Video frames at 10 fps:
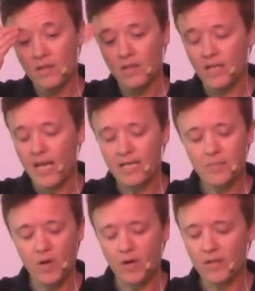The
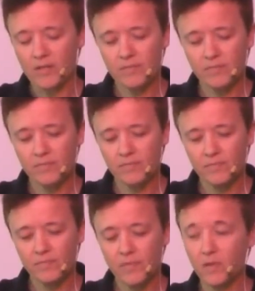last part,
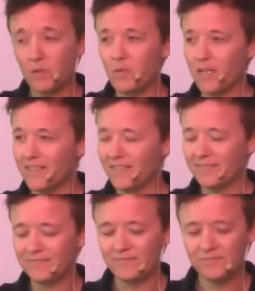the run.
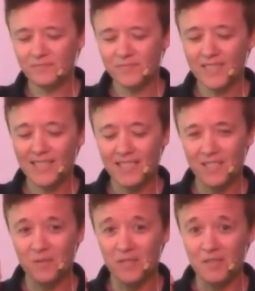Now, this is
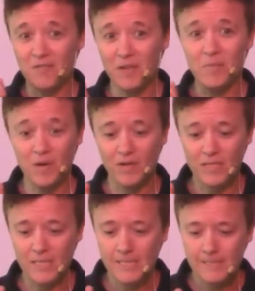the really fun
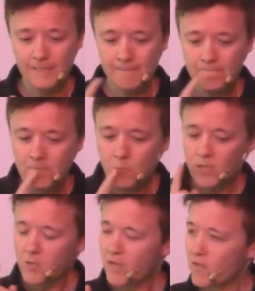part
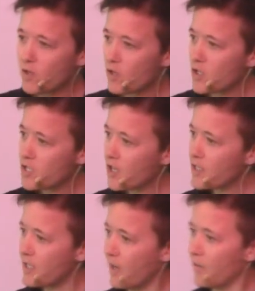once we have nourished
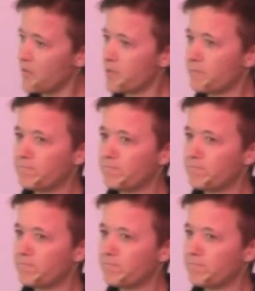ourselves